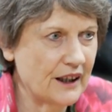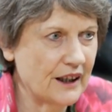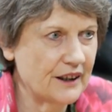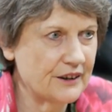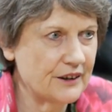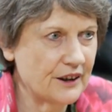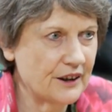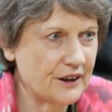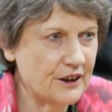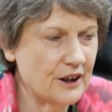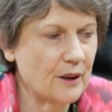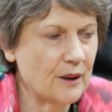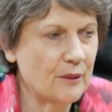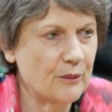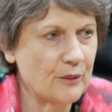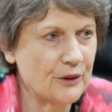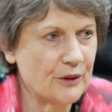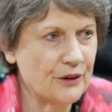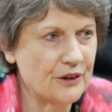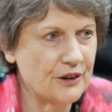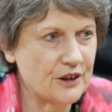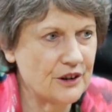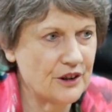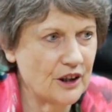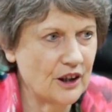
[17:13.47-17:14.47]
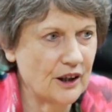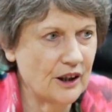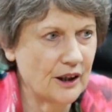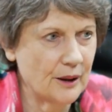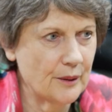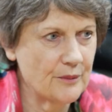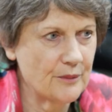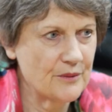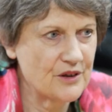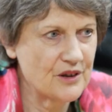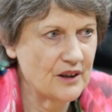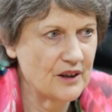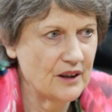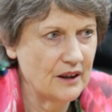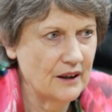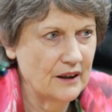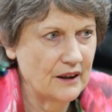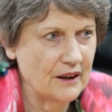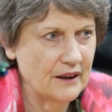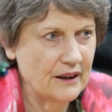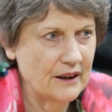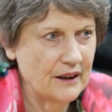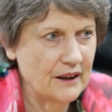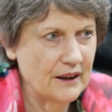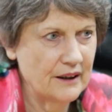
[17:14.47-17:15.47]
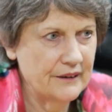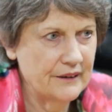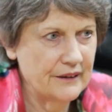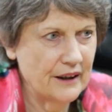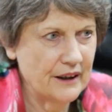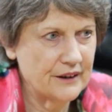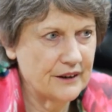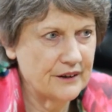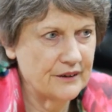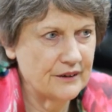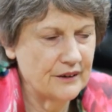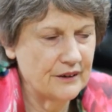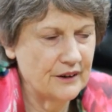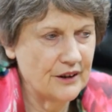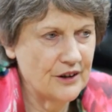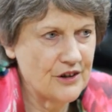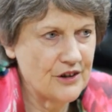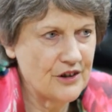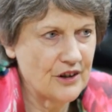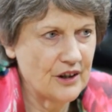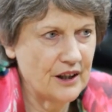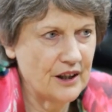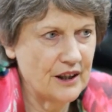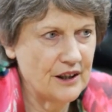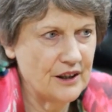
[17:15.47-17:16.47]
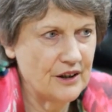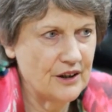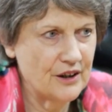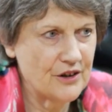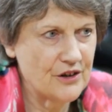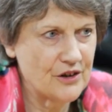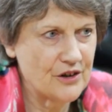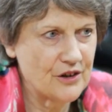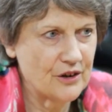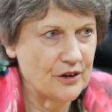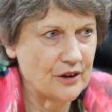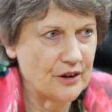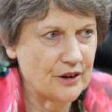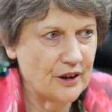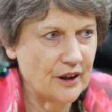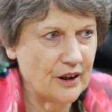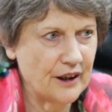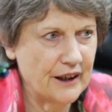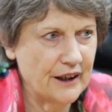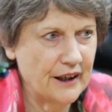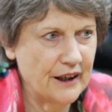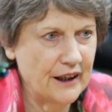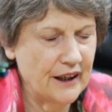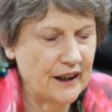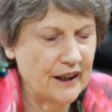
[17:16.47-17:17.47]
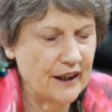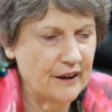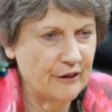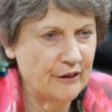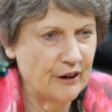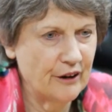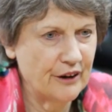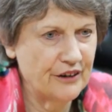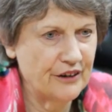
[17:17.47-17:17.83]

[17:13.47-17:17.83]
can't adapt with the times and that is a concern I have.